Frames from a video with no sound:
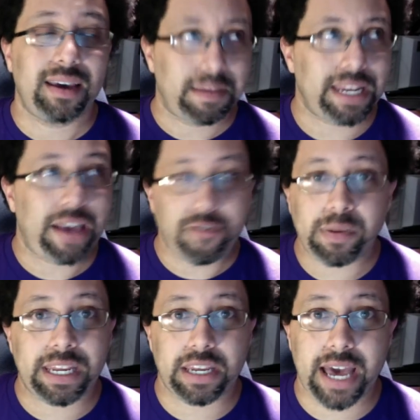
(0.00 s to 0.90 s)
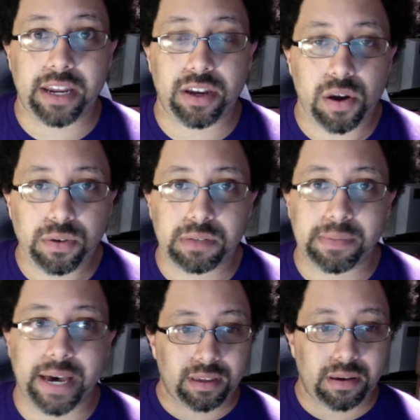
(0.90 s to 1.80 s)
I mean, everybody kind of knows
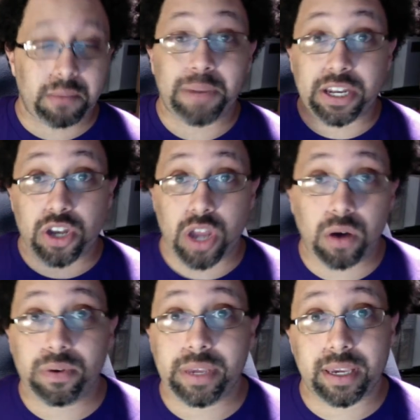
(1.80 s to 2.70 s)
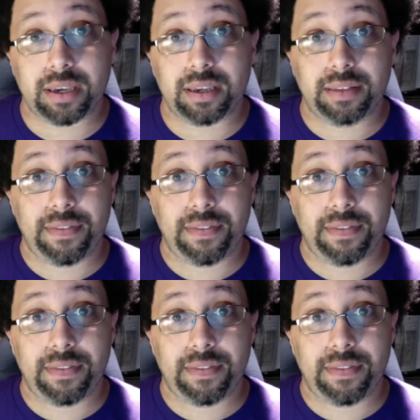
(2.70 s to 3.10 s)
about it, but knowing